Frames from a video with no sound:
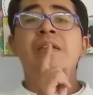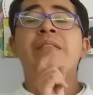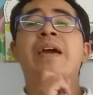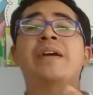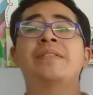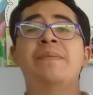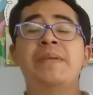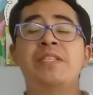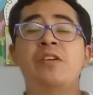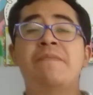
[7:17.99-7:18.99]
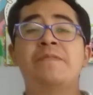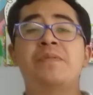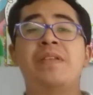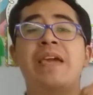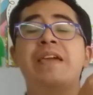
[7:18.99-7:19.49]
the activity of
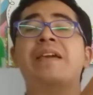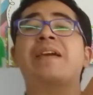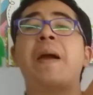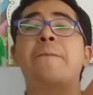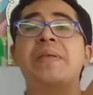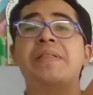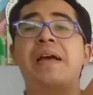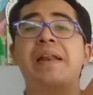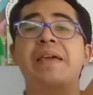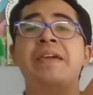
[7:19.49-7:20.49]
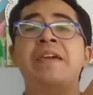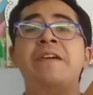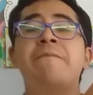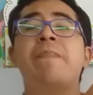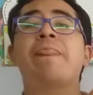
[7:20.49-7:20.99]
today, capital
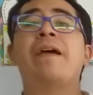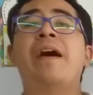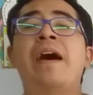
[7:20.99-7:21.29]
E